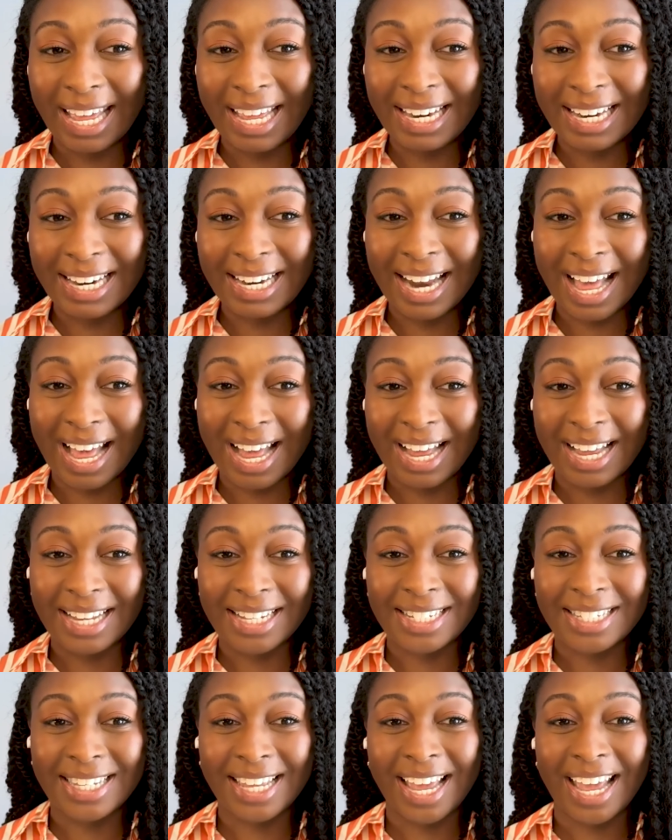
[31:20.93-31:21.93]

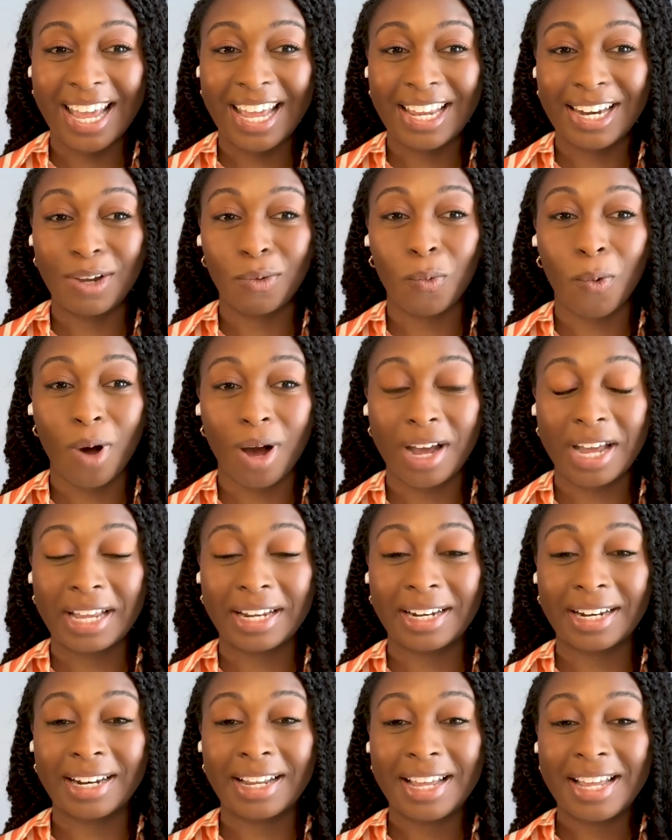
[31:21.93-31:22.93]

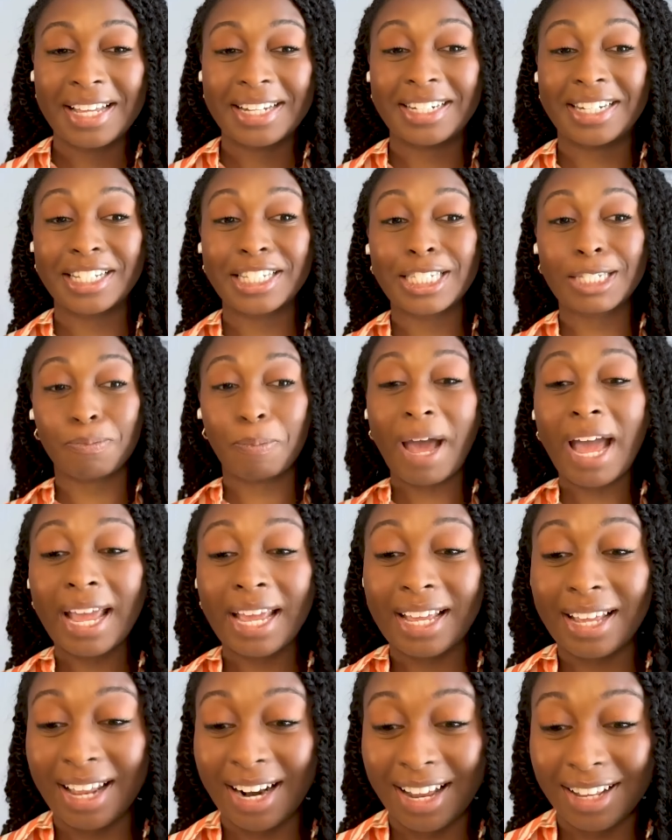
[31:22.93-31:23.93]
89-81,
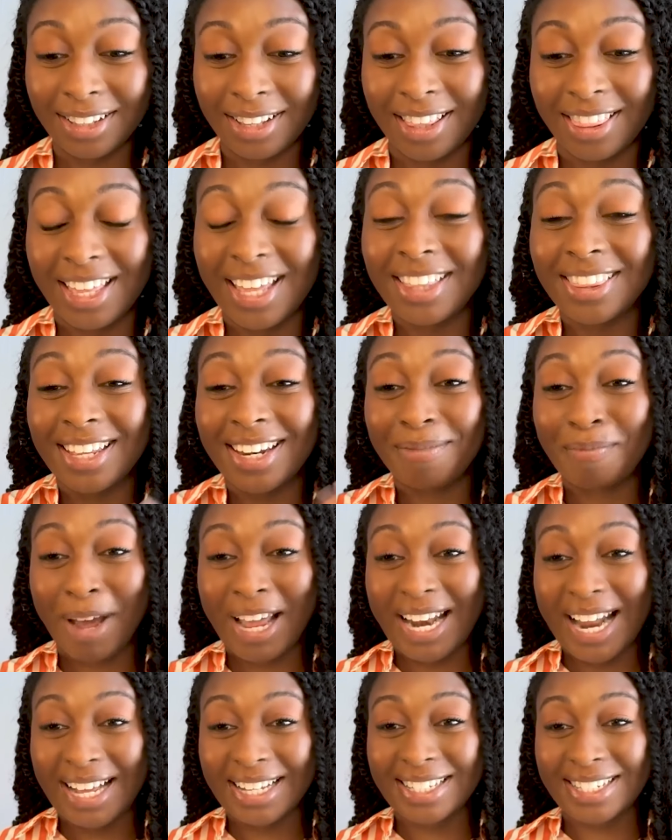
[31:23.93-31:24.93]
despite, then
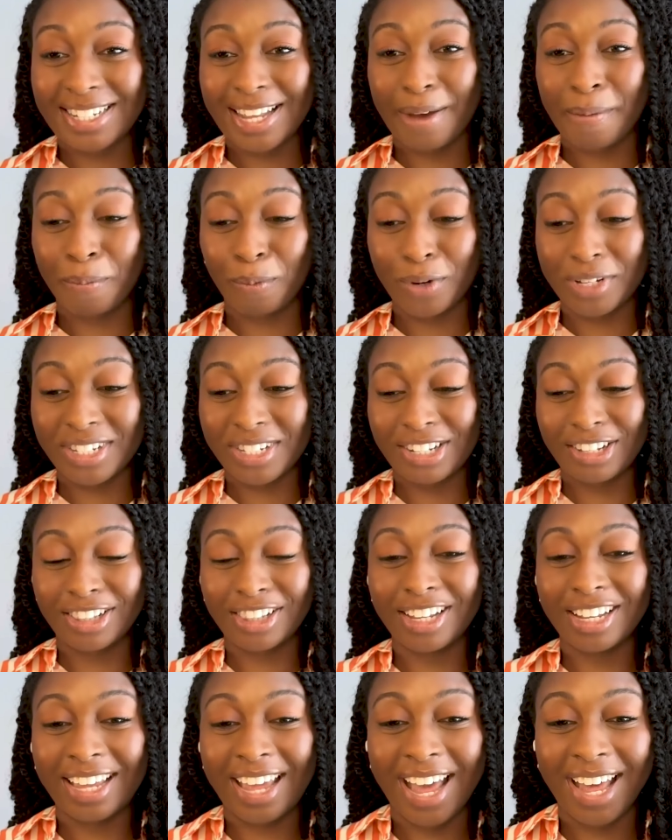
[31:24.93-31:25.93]
my next step was to
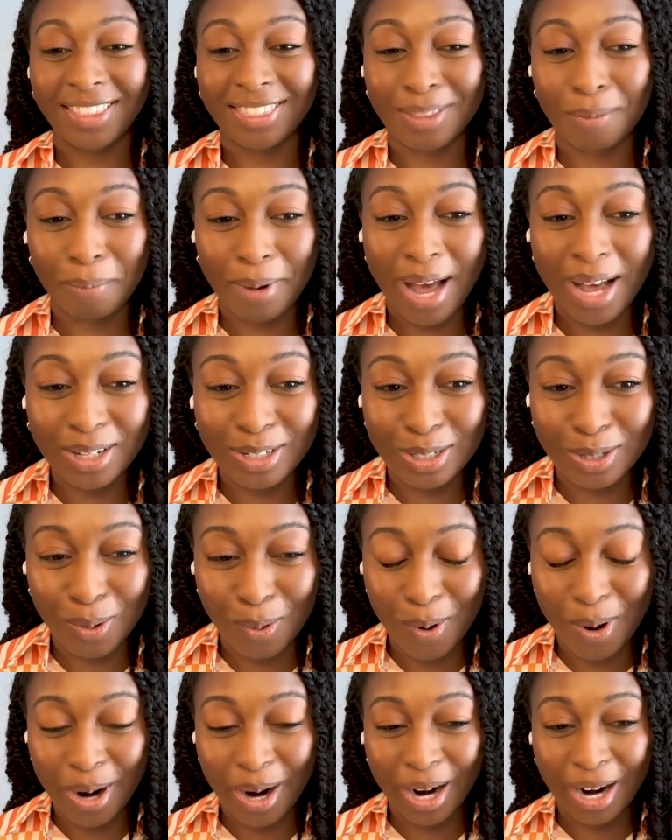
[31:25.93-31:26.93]
look at the box
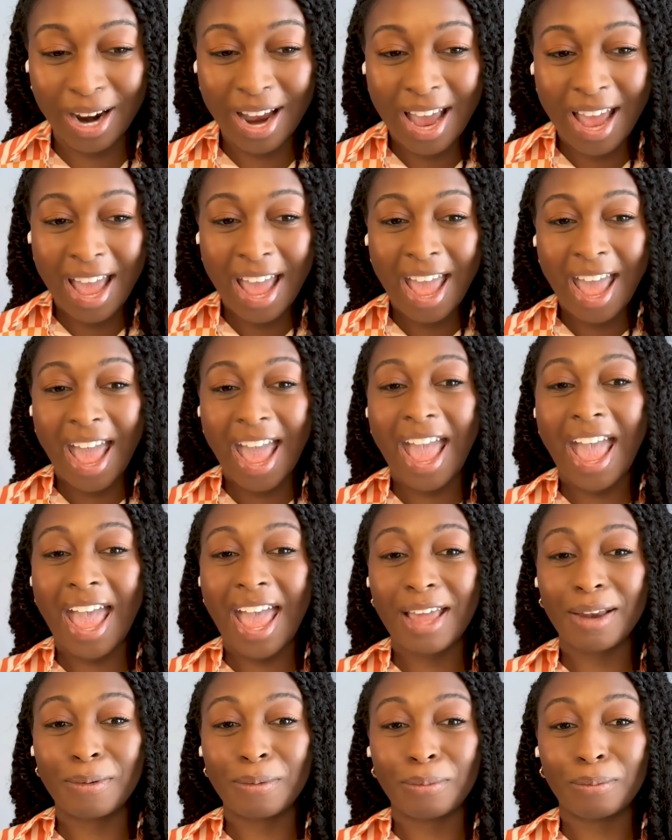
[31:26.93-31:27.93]
score
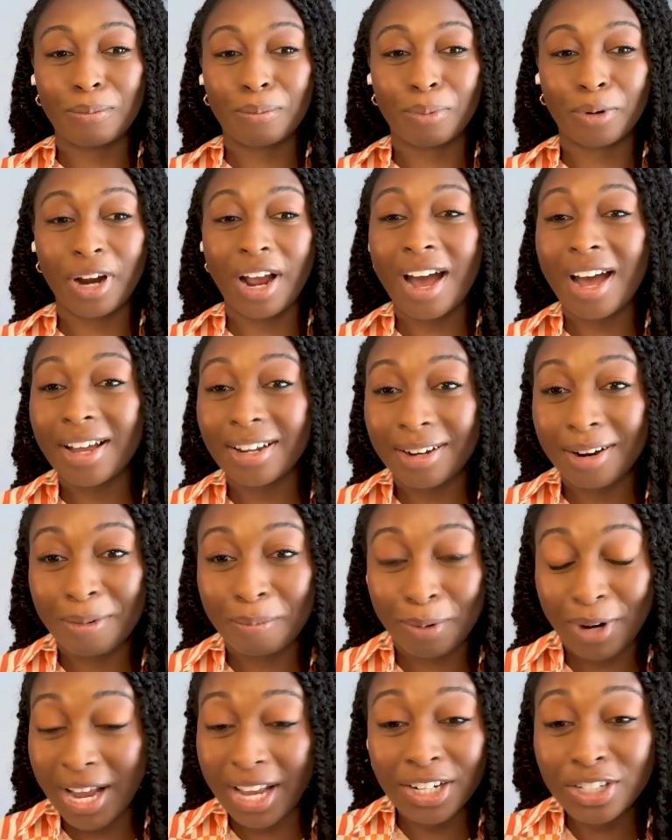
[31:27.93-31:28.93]
and
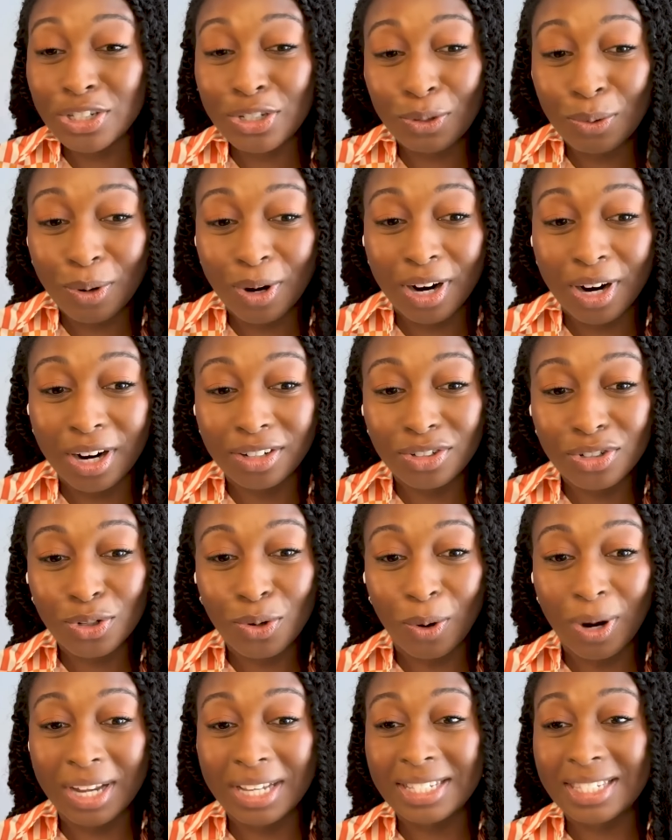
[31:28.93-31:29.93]
Brianna Stewart
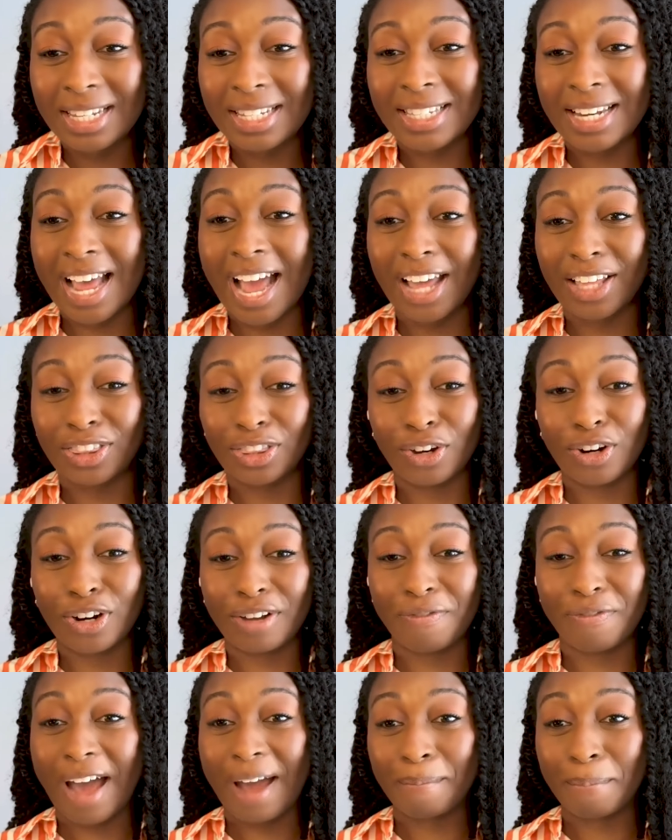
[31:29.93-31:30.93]
scoring a season high
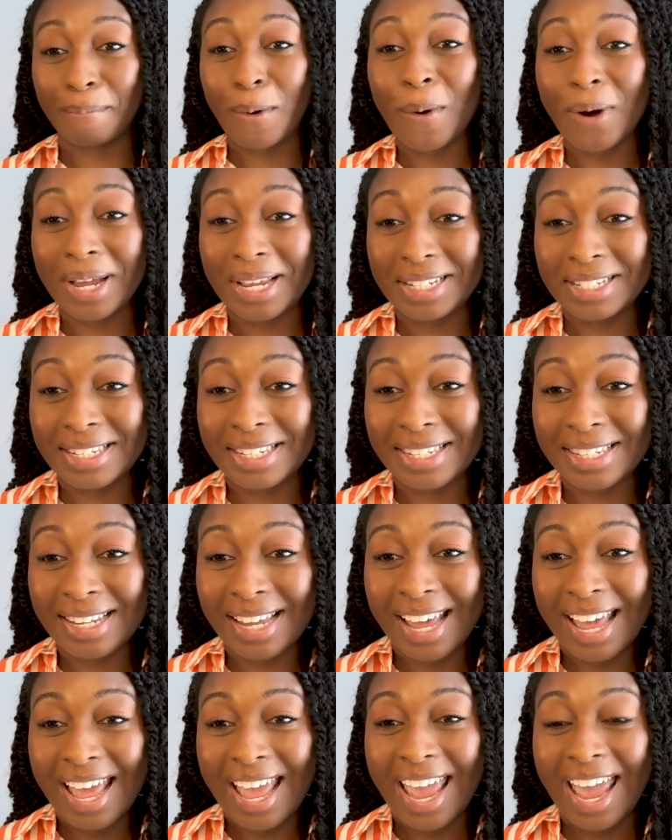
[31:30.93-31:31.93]
35 points
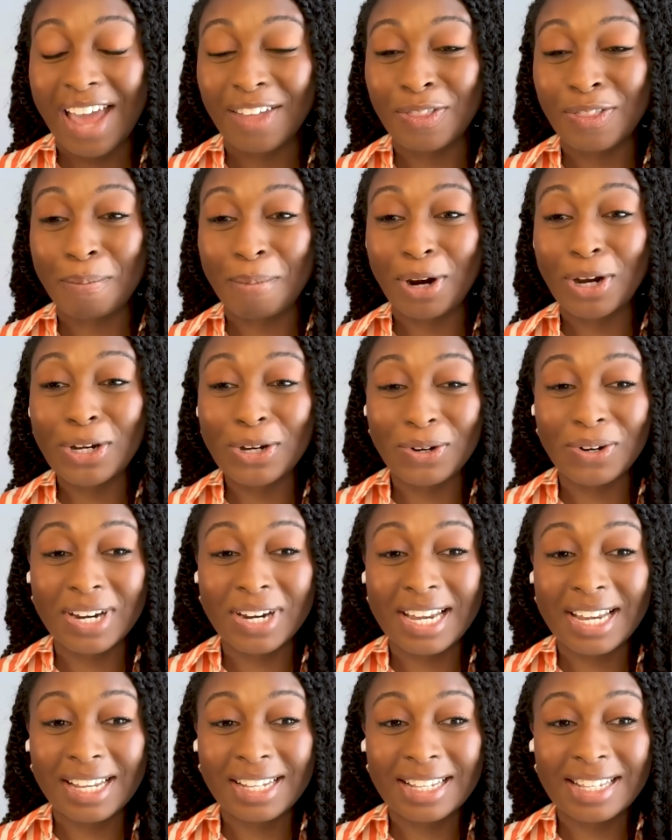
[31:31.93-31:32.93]
and the
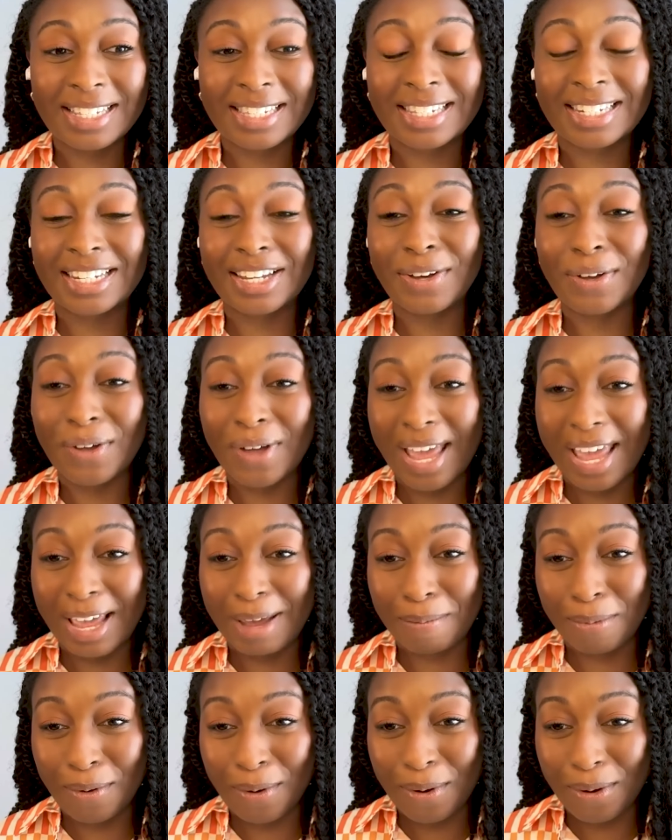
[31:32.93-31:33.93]
Mercury still
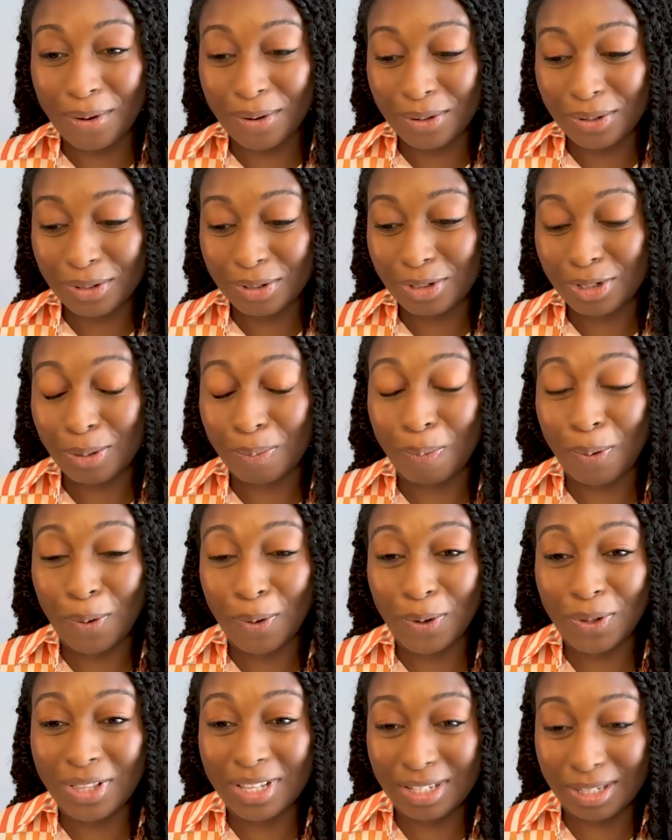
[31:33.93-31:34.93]
able to
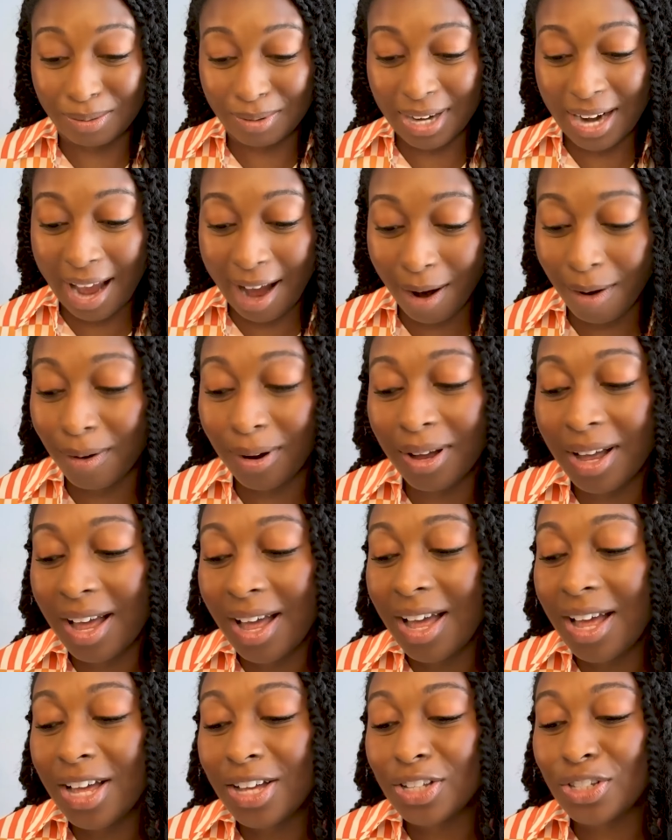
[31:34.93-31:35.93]
pull this one out.
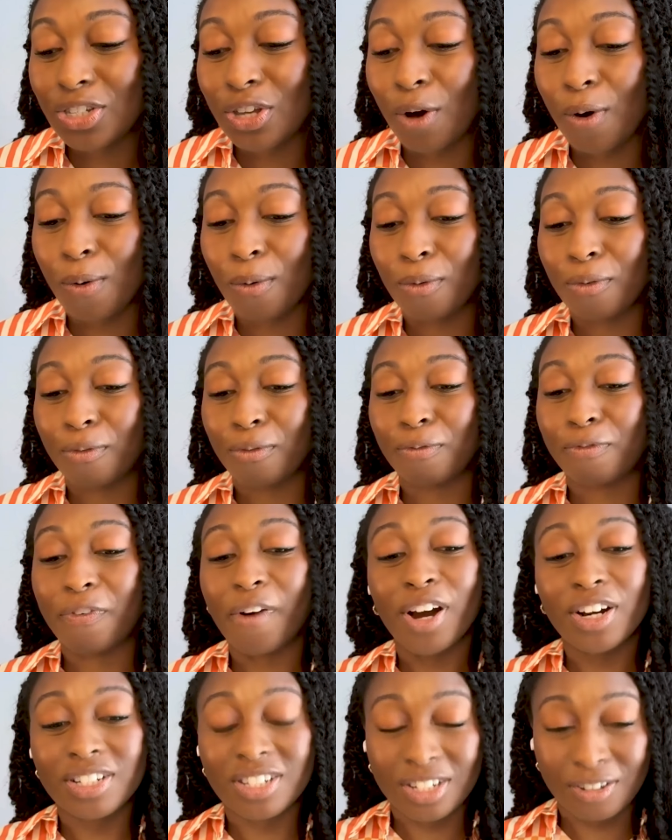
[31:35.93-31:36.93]
So
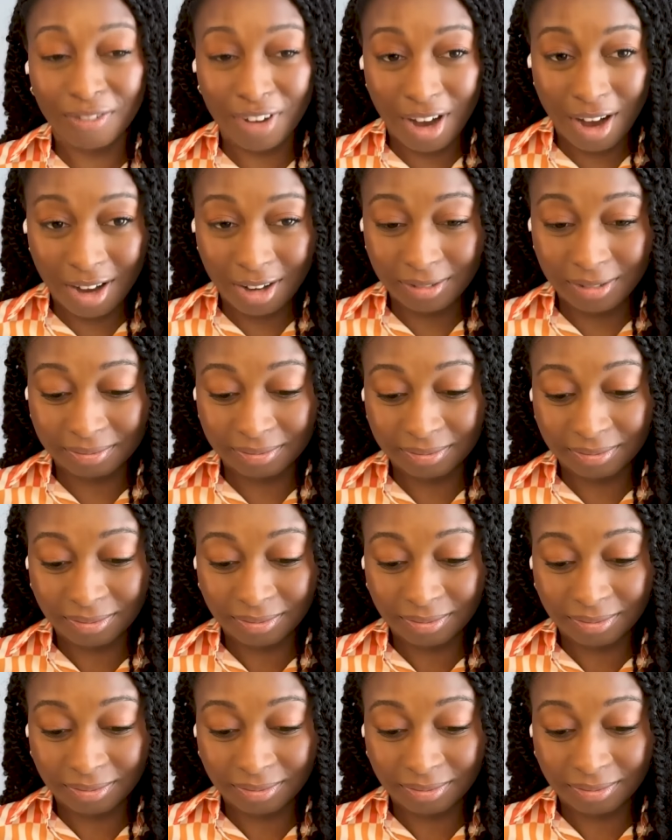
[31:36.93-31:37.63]
first of all,